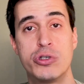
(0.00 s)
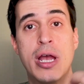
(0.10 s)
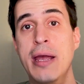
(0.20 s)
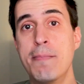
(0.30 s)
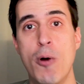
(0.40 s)

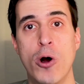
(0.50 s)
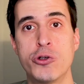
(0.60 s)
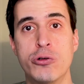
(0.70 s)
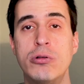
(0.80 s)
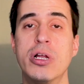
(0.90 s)
A
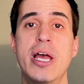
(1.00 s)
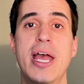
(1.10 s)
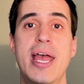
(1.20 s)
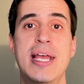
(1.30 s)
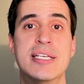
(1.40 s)
module
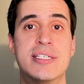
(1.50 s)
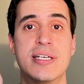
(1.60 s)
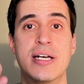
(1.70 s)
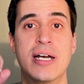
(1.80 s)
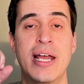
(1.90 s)
is
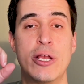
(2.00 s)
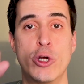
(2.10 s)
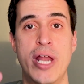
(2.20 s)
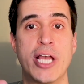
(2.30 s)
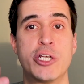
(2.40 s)
a
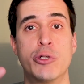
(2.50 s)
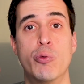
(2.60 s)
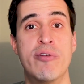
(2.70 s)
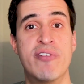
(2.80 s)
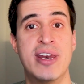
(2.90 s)
connection
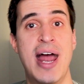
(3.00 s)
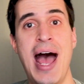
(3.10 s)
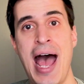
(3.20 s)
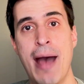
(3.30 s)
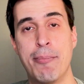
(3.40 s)
with an
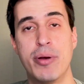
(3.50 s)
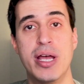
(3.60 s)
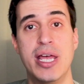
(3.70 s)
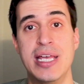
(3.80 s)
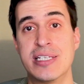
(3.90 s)
app,
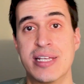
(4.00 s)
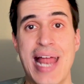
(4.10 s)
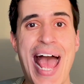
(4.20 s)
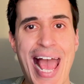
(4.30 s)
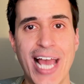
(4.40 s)
is an
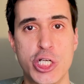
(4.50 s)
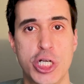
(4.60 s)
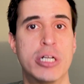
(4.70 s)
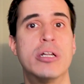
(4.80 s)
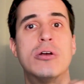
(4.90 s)

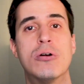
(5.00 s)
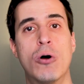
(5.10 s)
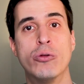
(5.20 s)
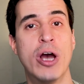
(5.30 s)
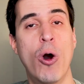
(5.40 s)
action
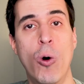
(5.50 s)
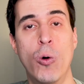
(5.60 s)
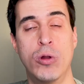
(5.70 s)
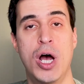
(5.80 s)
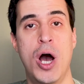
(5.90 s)
on the
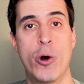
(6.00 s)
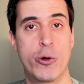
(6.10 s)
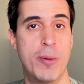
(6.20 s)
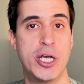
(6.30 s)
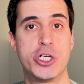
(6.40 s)
whole
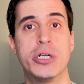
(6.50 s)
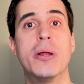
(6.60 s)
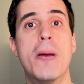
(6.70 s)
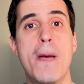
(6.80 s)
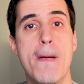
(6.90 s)
automation
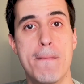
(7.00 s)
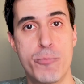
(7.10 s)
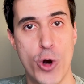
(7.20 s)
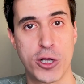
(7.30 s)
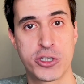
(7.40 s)

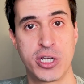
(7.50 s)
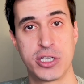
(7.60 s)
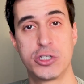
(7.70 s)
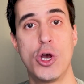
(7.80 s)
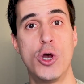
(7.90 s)

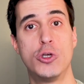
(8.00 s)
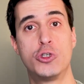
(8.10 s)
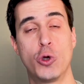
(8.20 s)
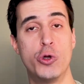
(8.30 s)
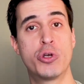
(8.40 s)
process.
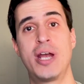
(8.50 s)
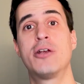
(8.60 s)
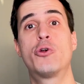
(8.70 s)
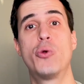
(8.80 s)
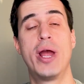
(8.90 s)
So you can
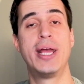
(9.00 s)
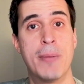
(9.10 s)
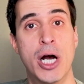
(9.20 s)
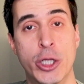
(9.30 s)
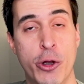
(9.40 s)
create
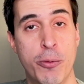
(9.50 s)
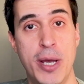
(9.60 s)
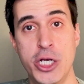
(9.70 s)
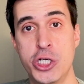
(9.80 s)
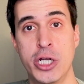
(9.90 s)
an
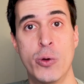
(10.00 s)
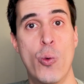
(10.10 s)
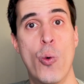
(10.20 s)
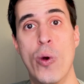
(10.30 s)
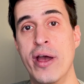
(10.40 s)
automation
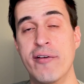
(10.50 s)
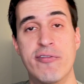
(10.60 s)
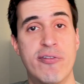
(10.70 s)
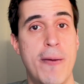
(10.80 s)
with